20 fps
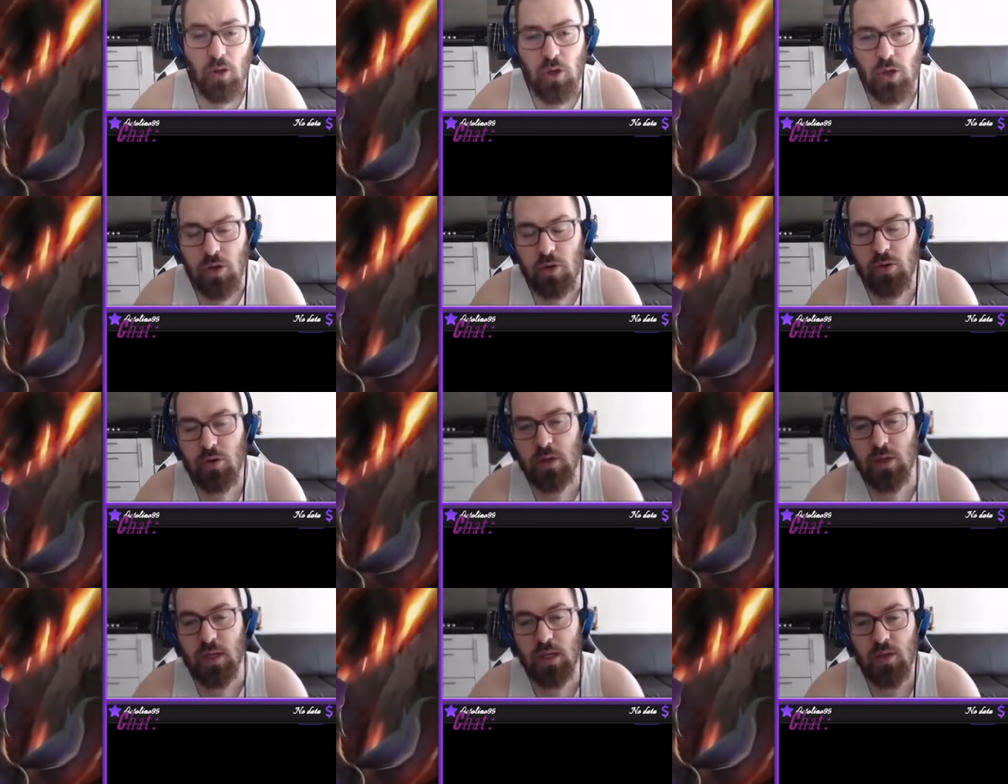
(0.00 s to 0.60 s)
do you
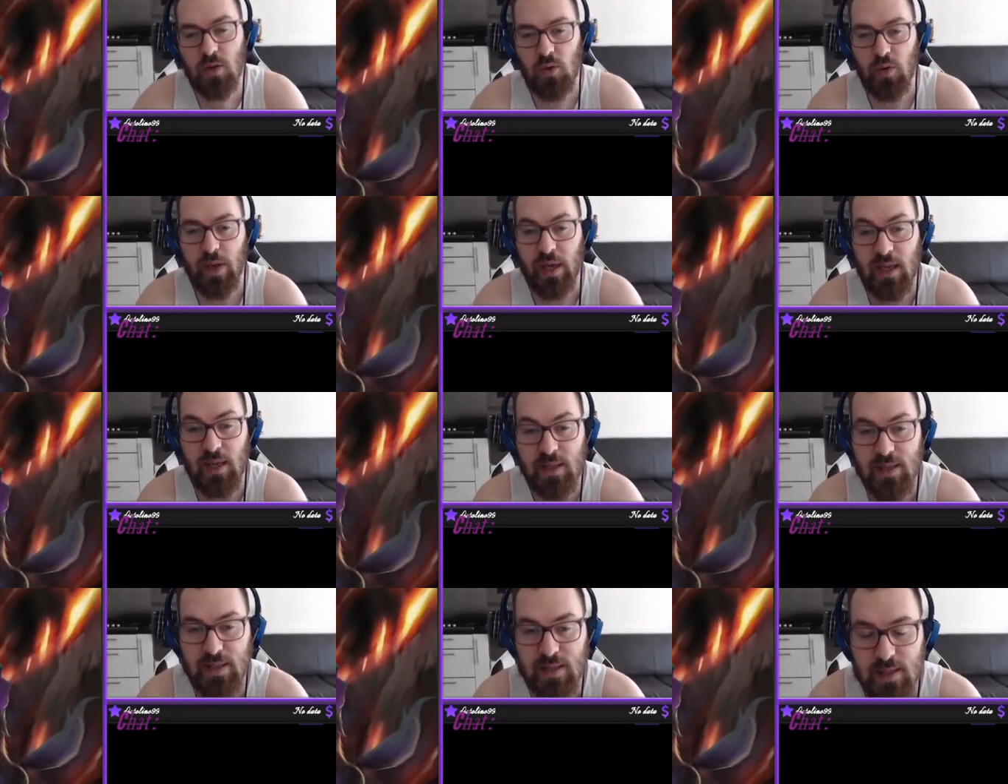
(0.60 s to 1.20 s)
ruin the
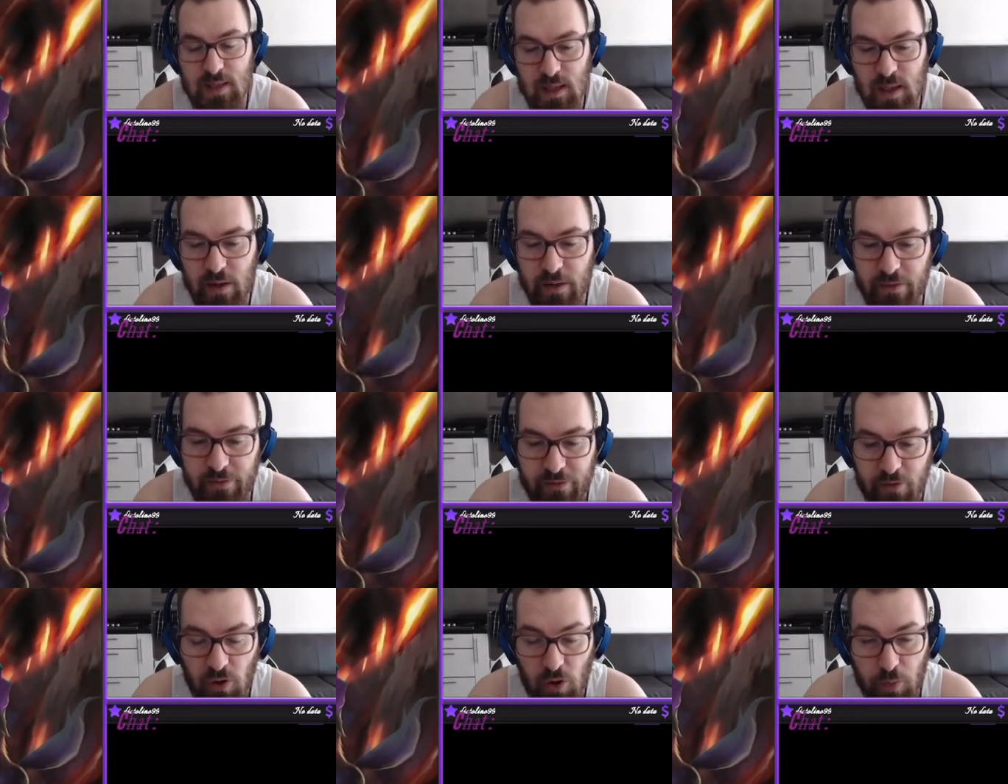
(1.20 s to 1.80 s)
twins
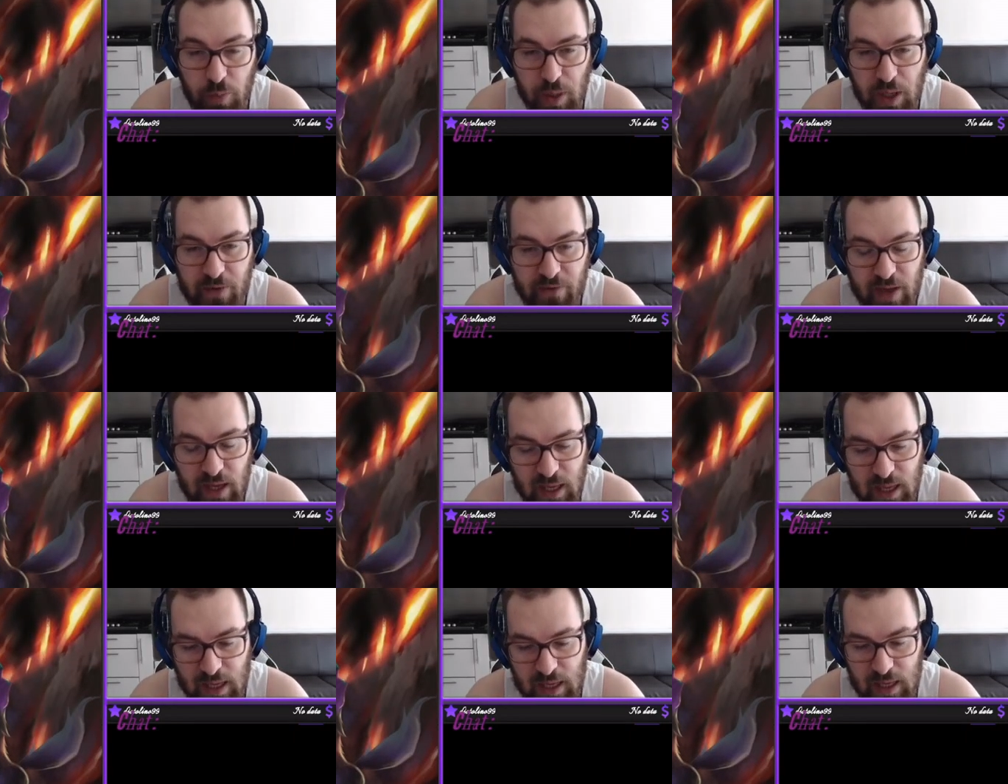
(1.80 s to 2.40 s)
for
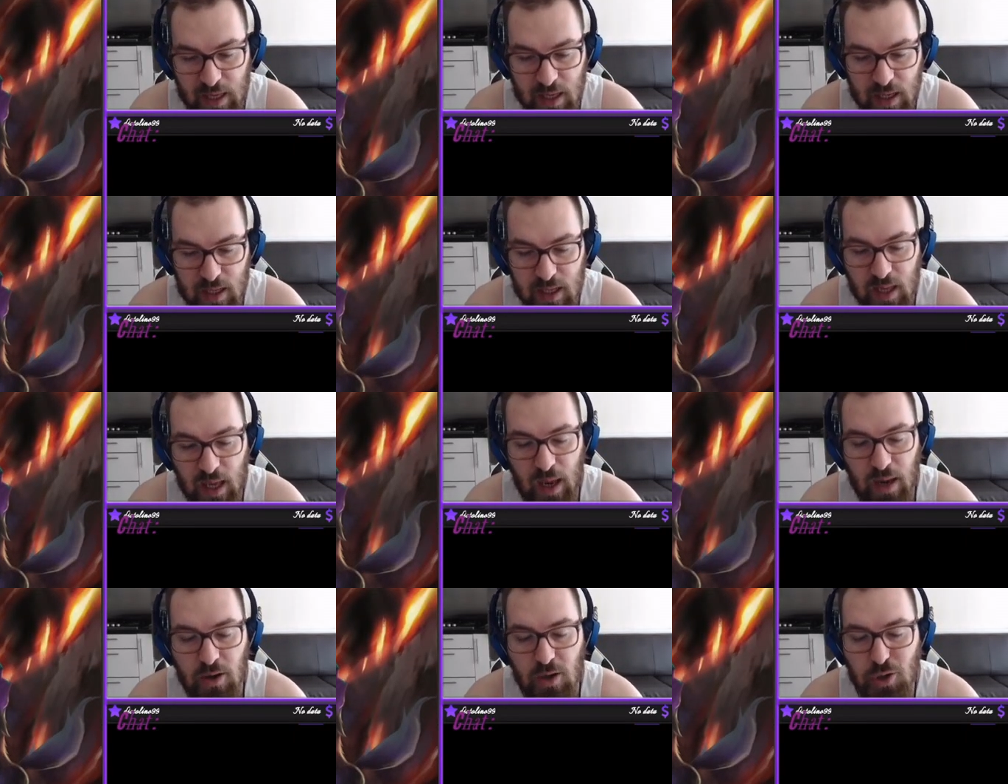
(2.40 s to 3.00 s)
PvE?
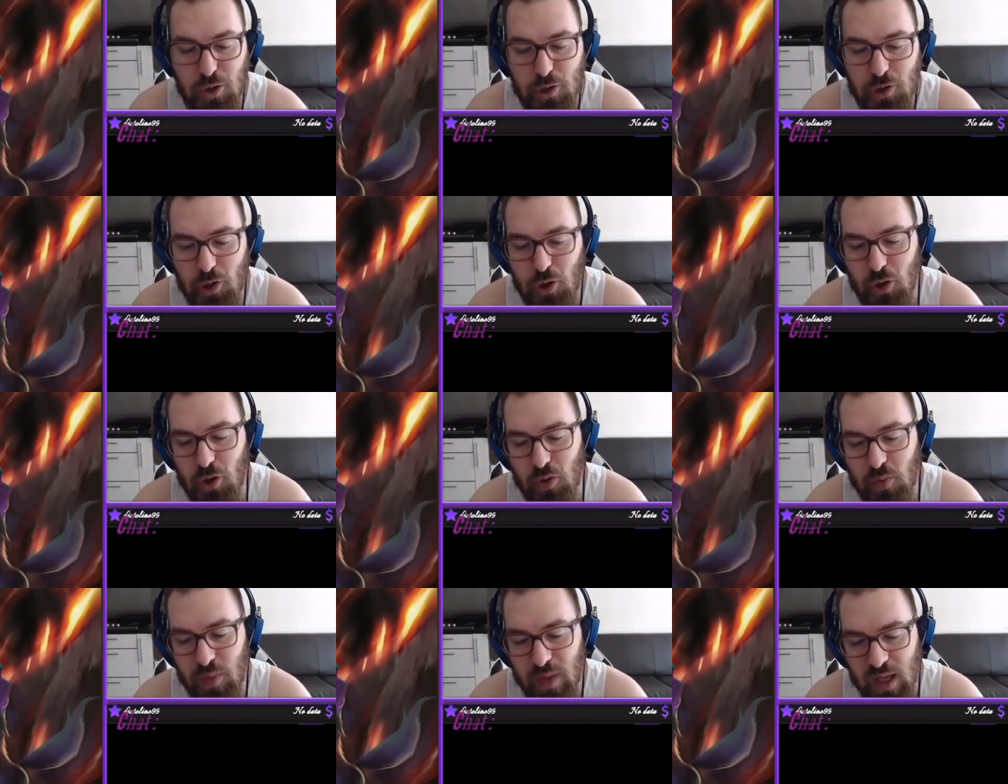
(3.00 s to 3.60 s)
Can you
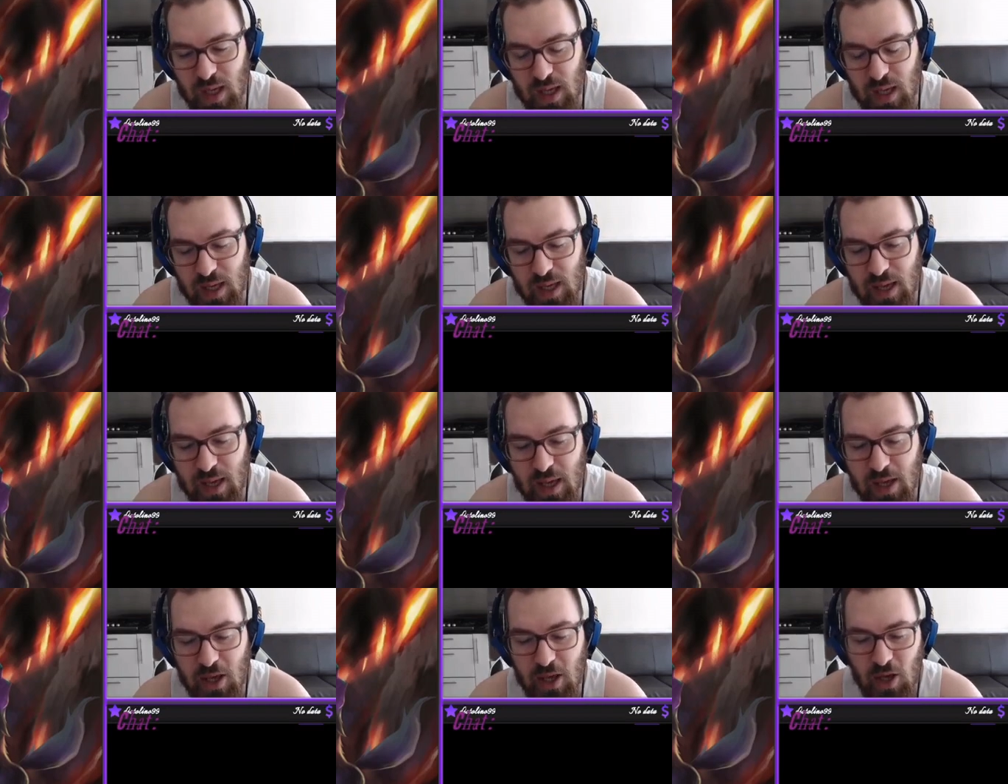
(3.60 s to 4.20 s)
show me
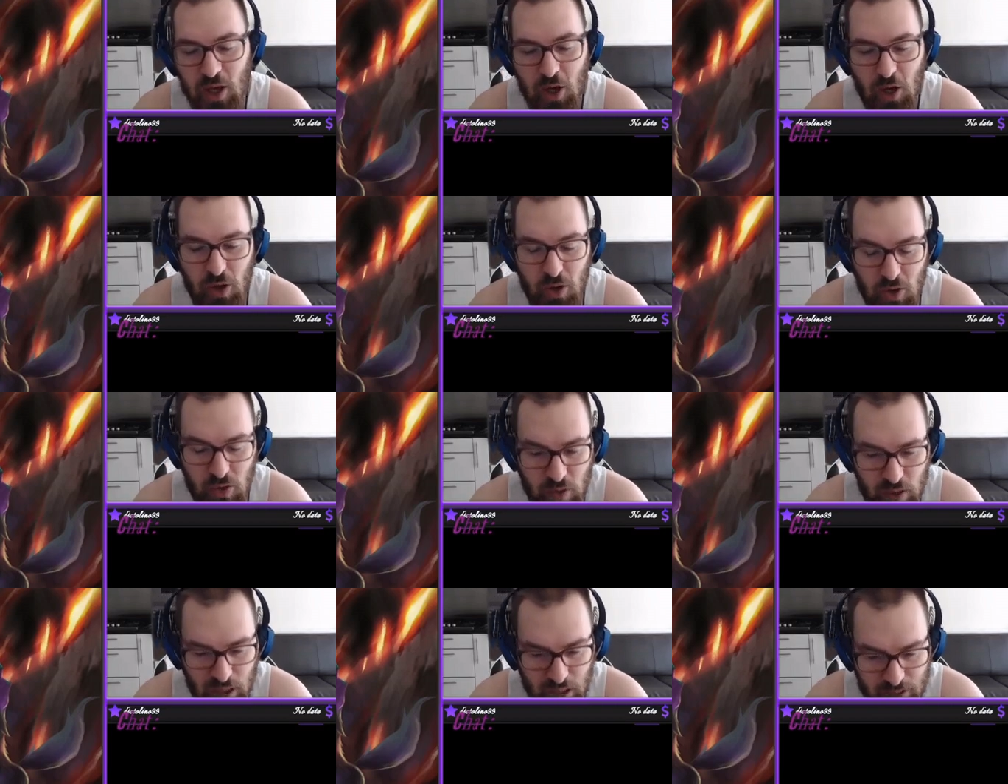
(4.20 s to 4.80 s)
your
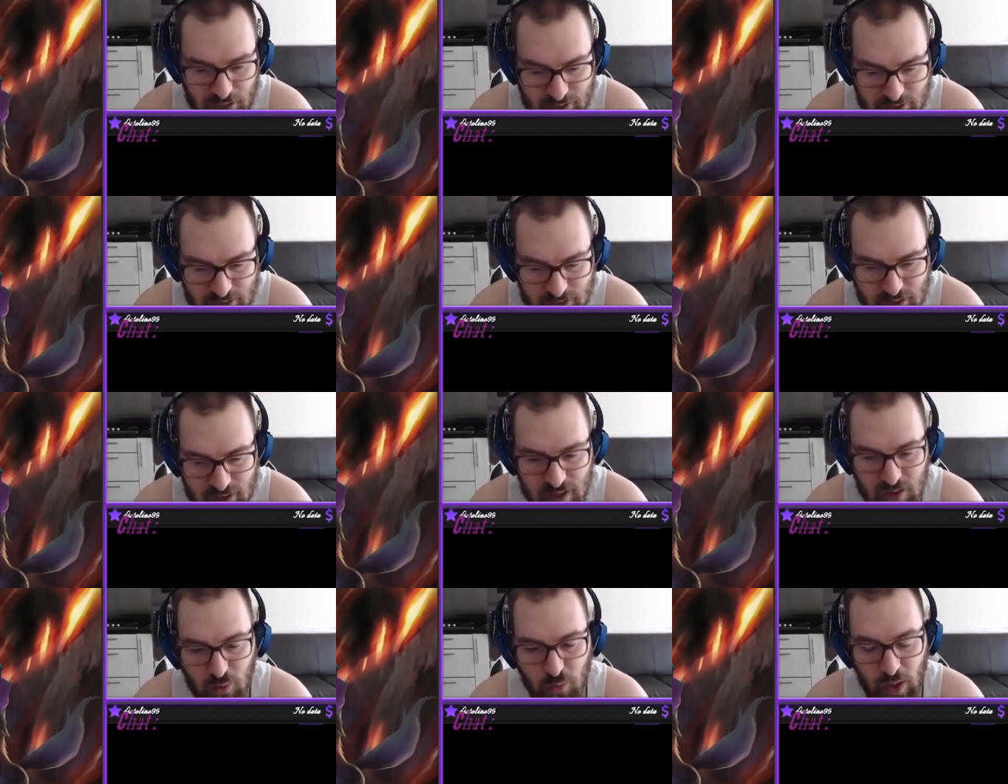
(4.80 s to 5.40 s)
twins
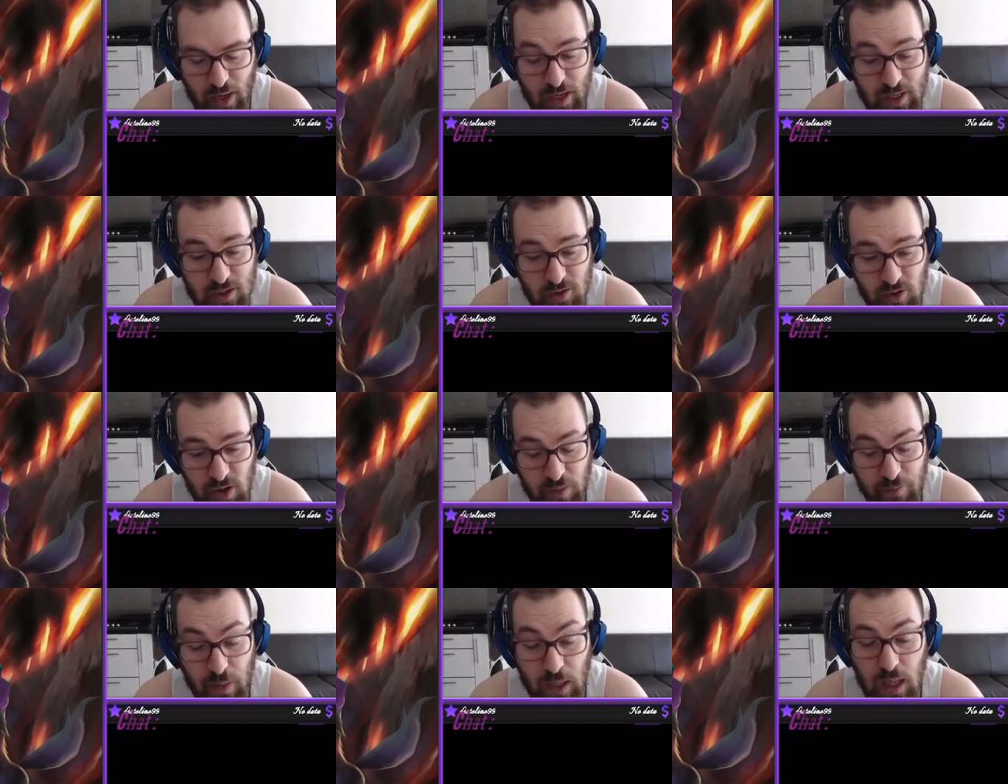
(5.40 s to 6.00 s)
when I
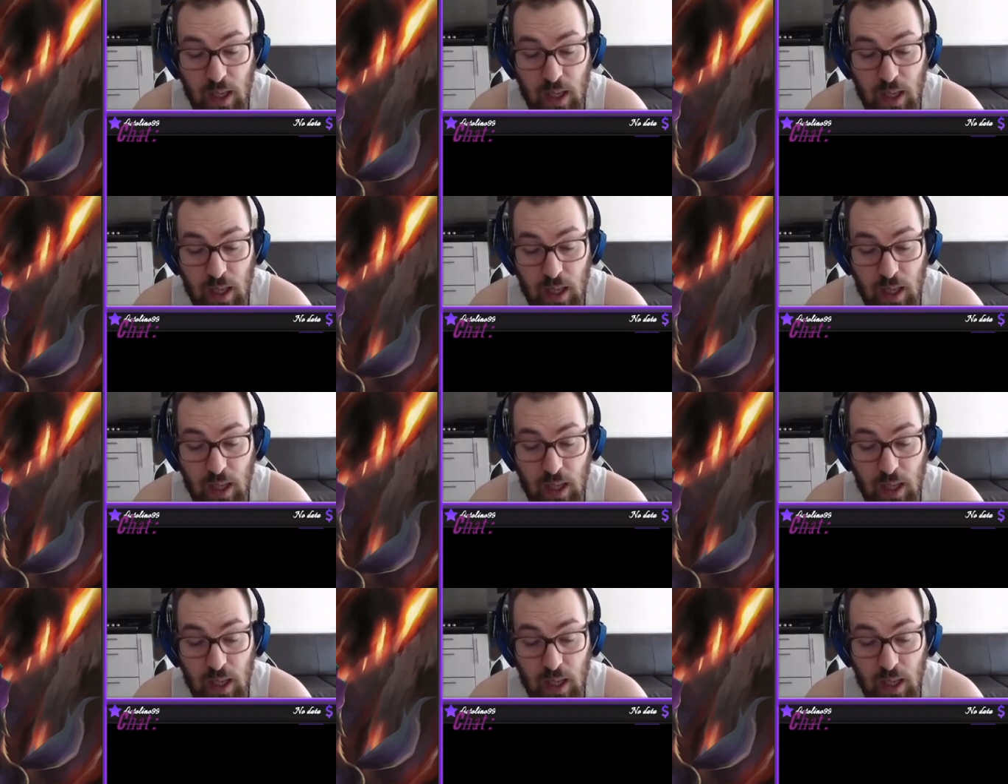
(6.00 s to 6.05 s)
stream?